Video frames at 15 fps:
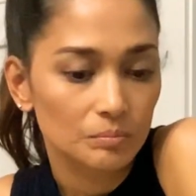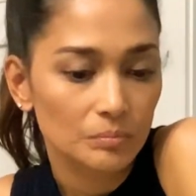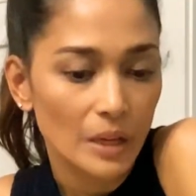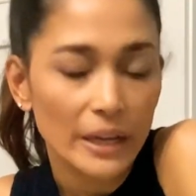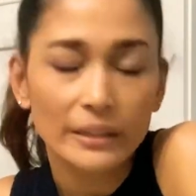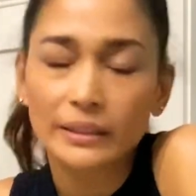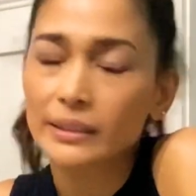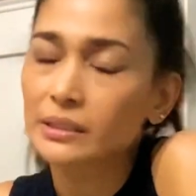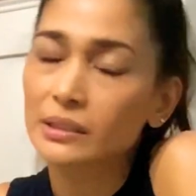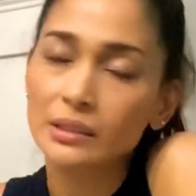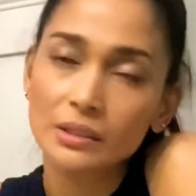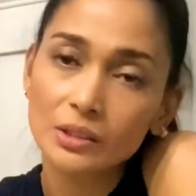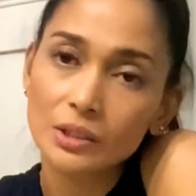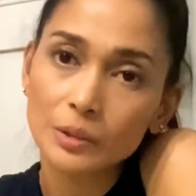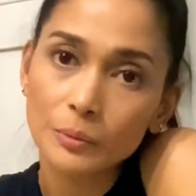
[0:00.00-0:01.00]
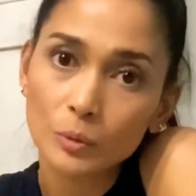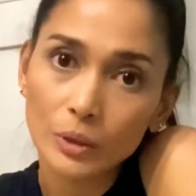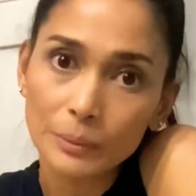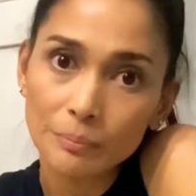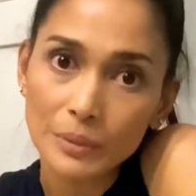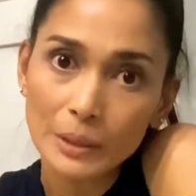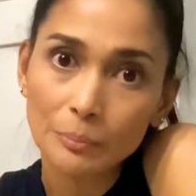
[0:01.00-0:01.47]
listen to
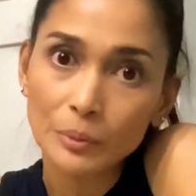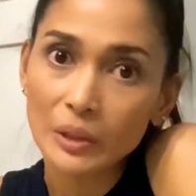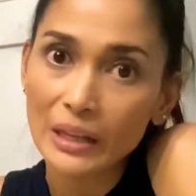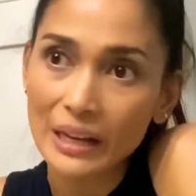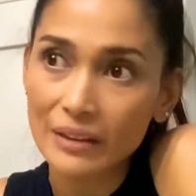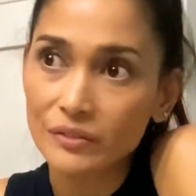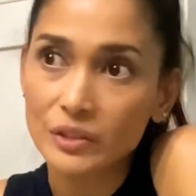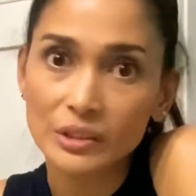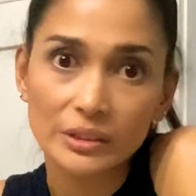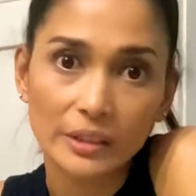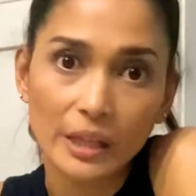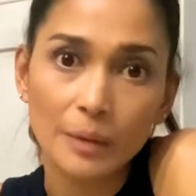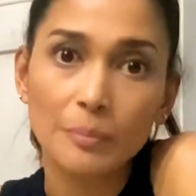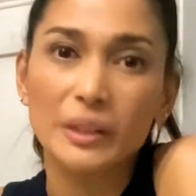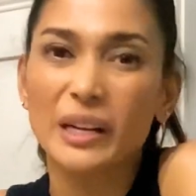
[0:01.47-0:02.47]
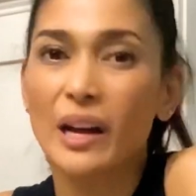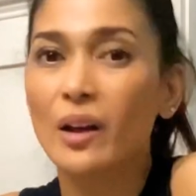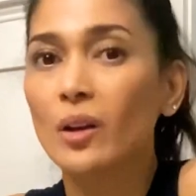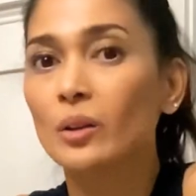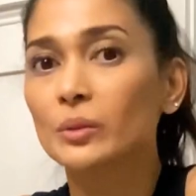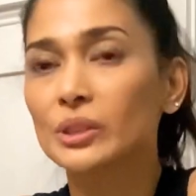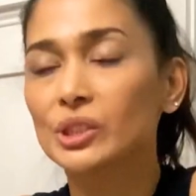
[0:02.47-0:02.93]
what people have to say, but I
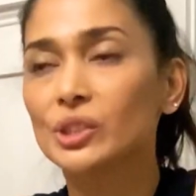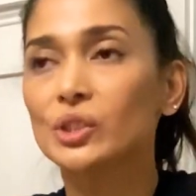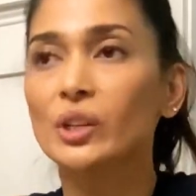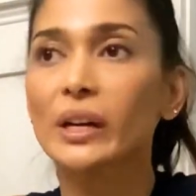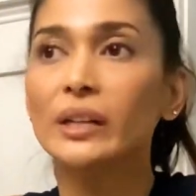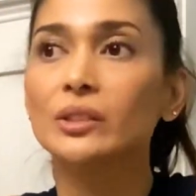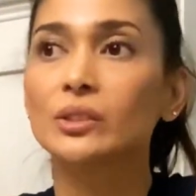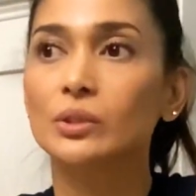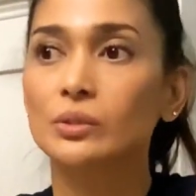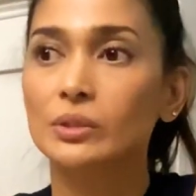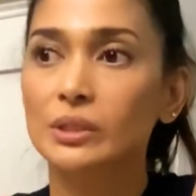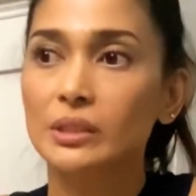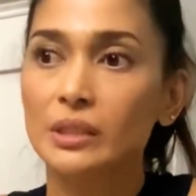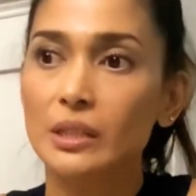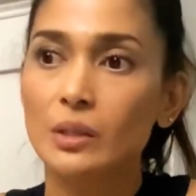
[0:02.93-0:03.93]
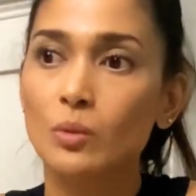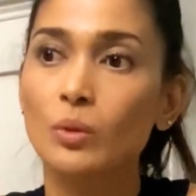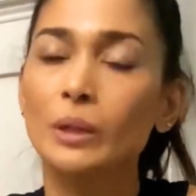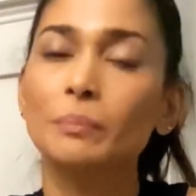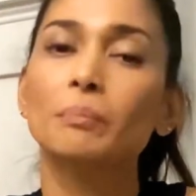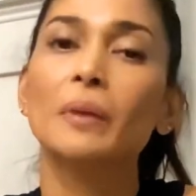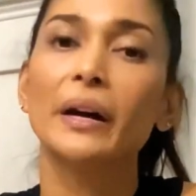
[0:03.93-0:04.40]
always try to see
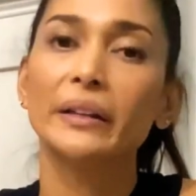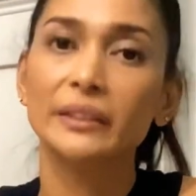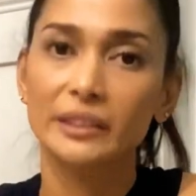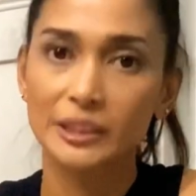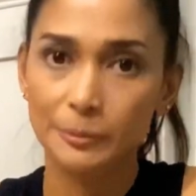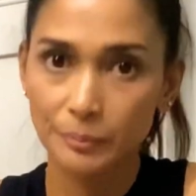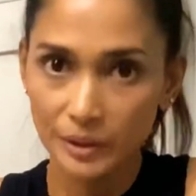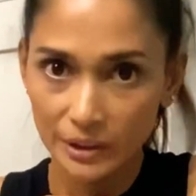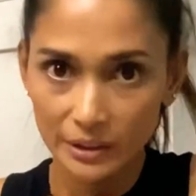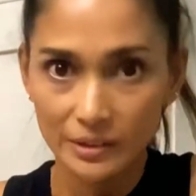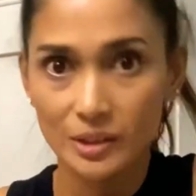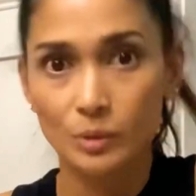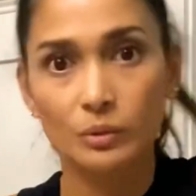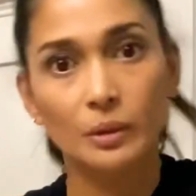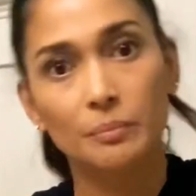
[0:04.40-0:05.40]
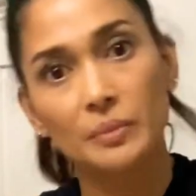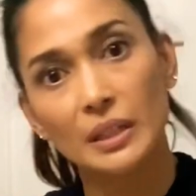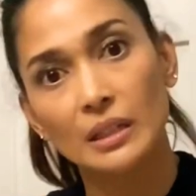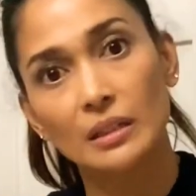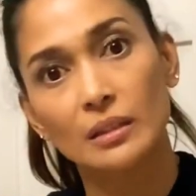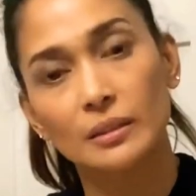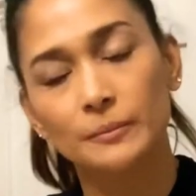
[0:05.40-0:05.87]
what my experience will
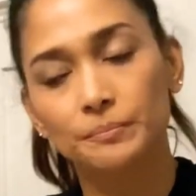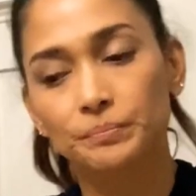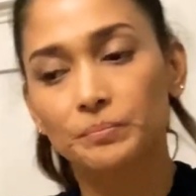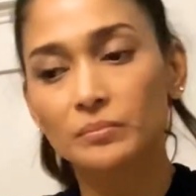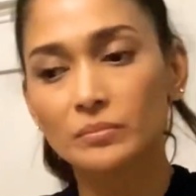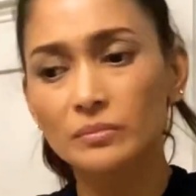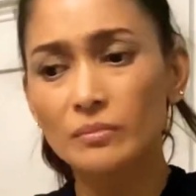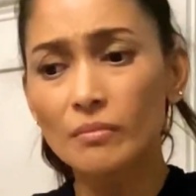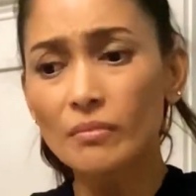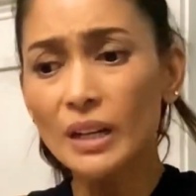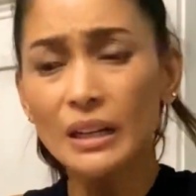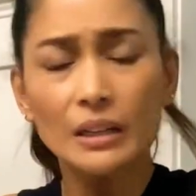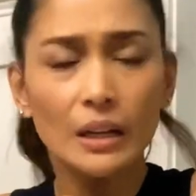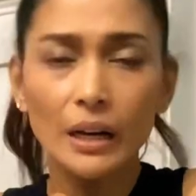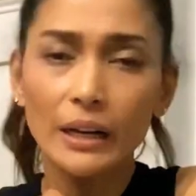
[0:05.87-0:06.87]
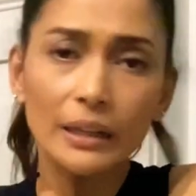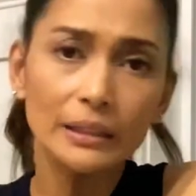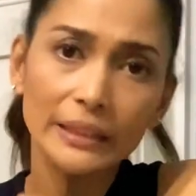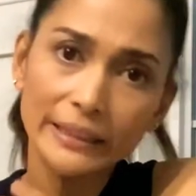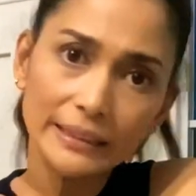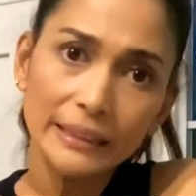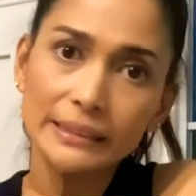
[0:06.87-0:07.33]
be.
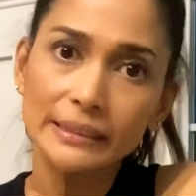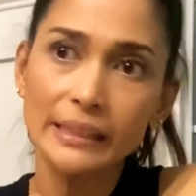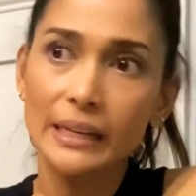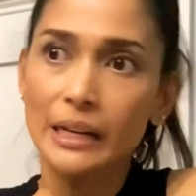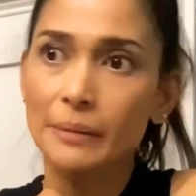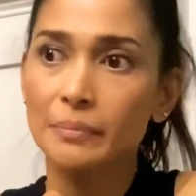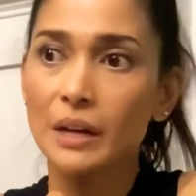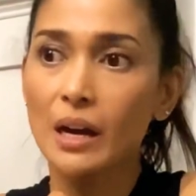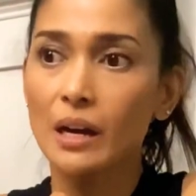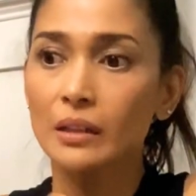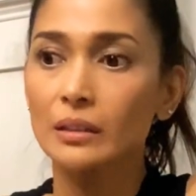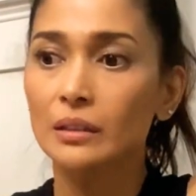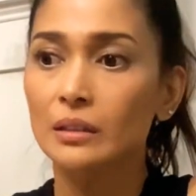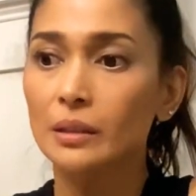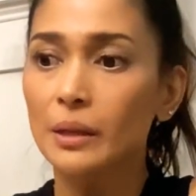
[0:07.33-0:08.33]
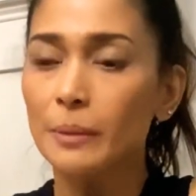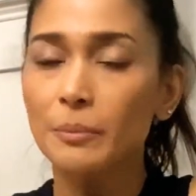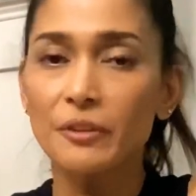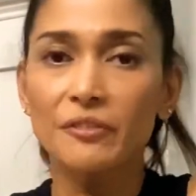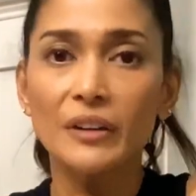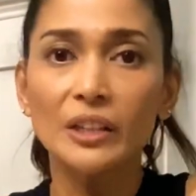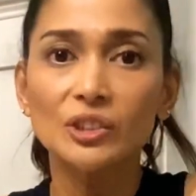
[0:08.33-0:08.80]
Like I said, I'm not a
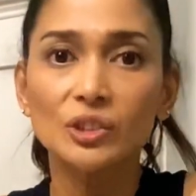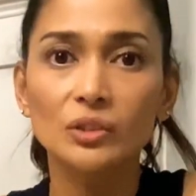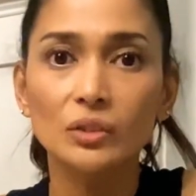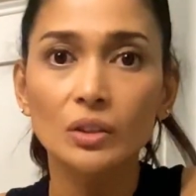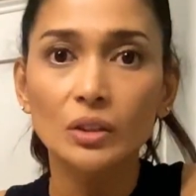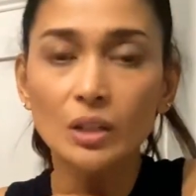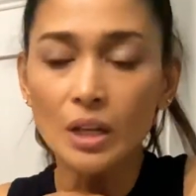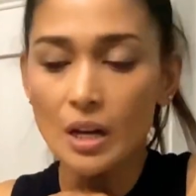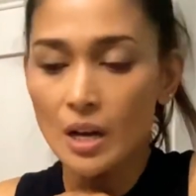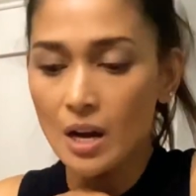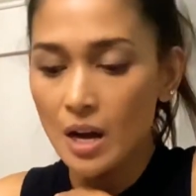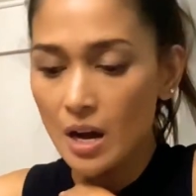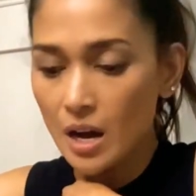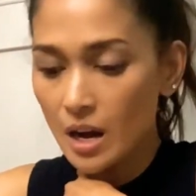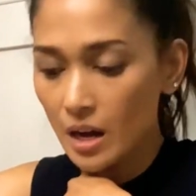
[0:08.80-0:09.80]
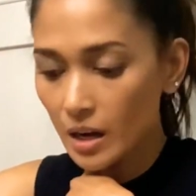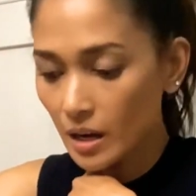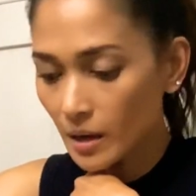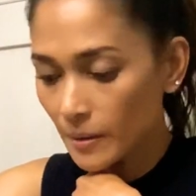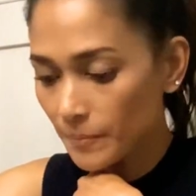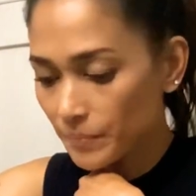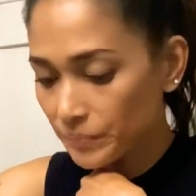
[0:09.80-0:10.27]
professional.
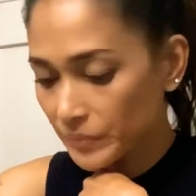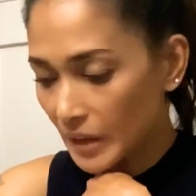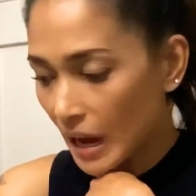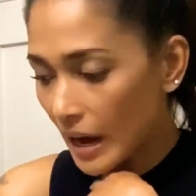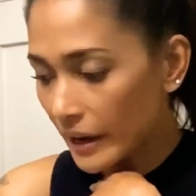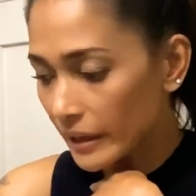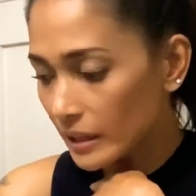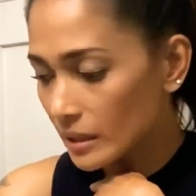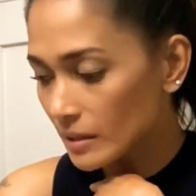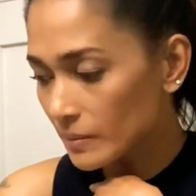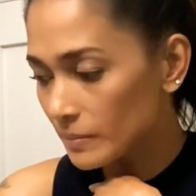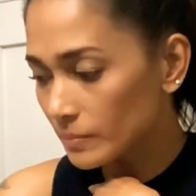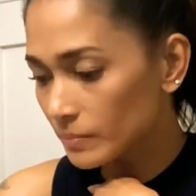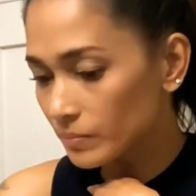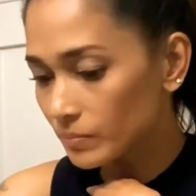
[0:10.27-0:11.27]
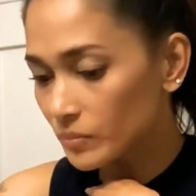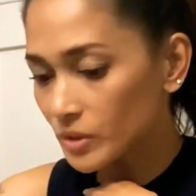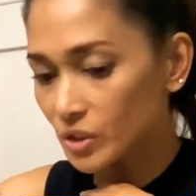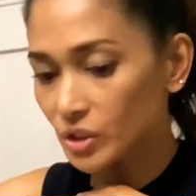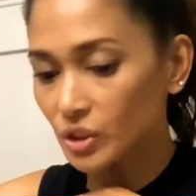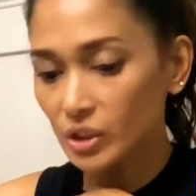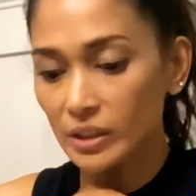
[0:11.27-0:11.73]
I am
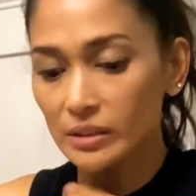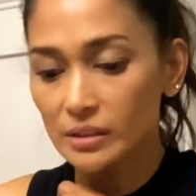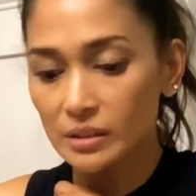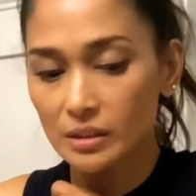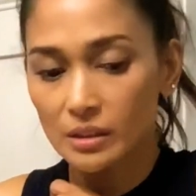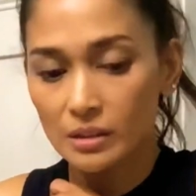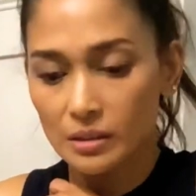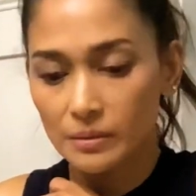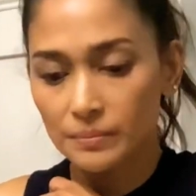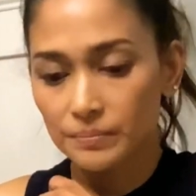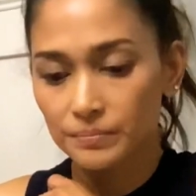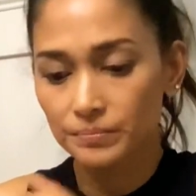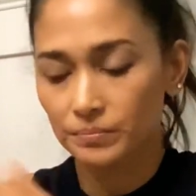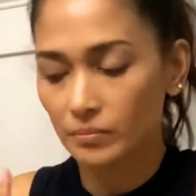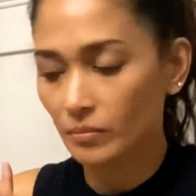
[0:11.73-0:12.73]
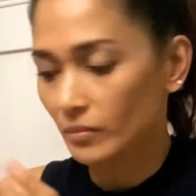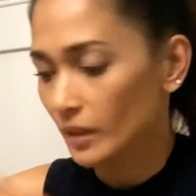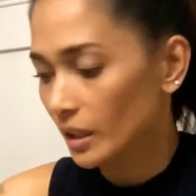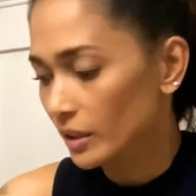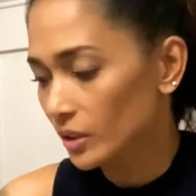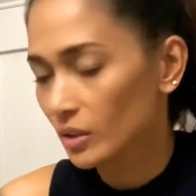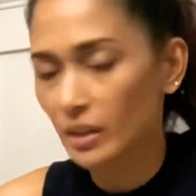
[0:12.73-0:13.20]
just an
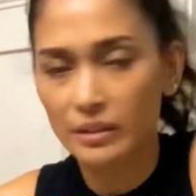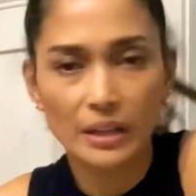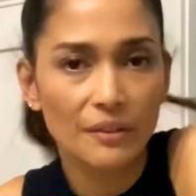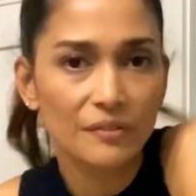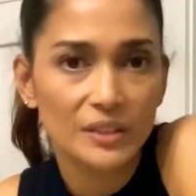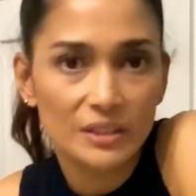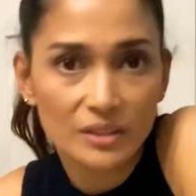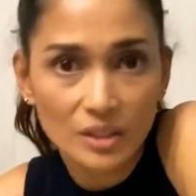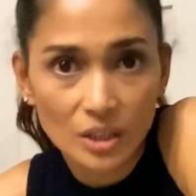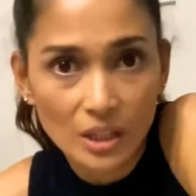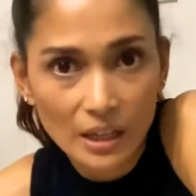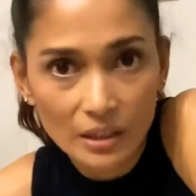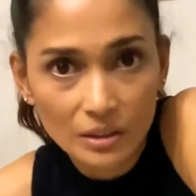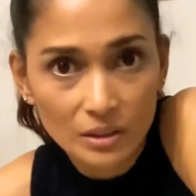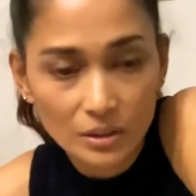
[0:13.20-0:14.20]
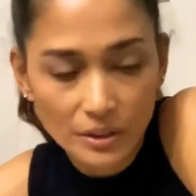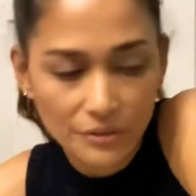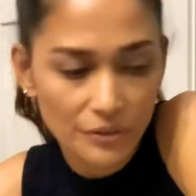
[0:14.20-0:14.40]
aficionado,